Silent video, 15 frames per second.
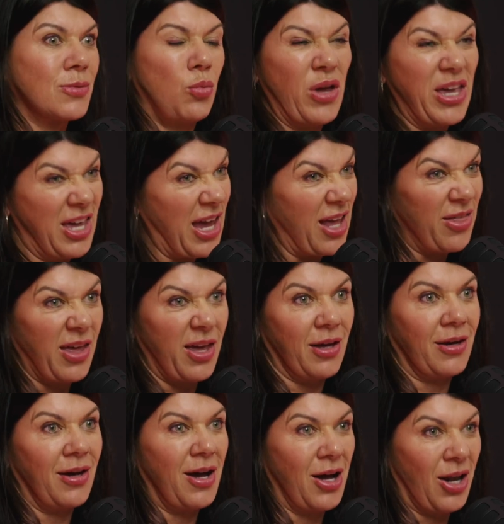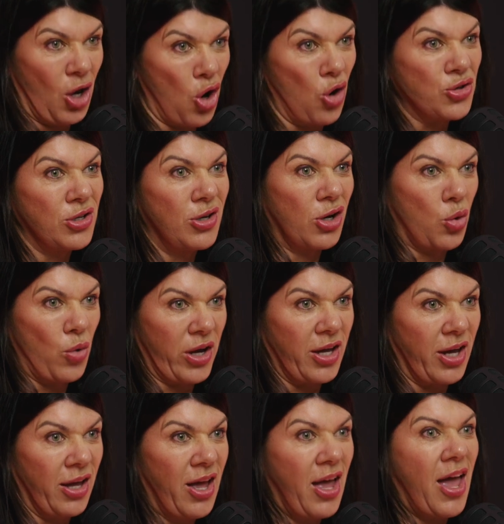we get there a lot
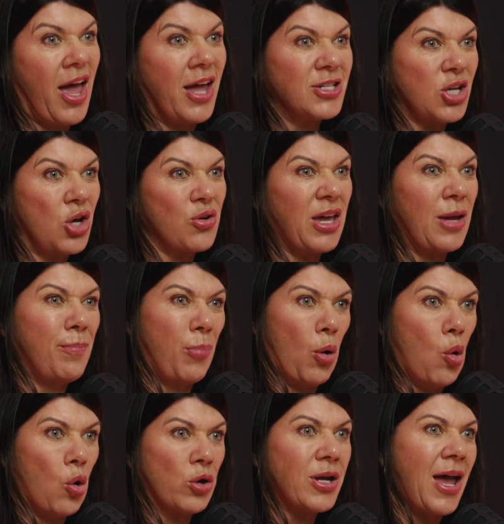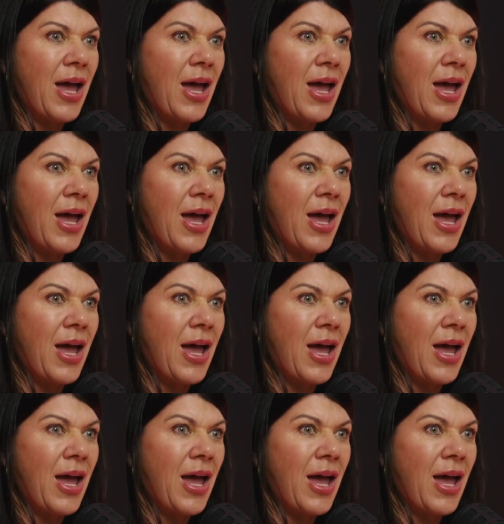quicker and don't get bored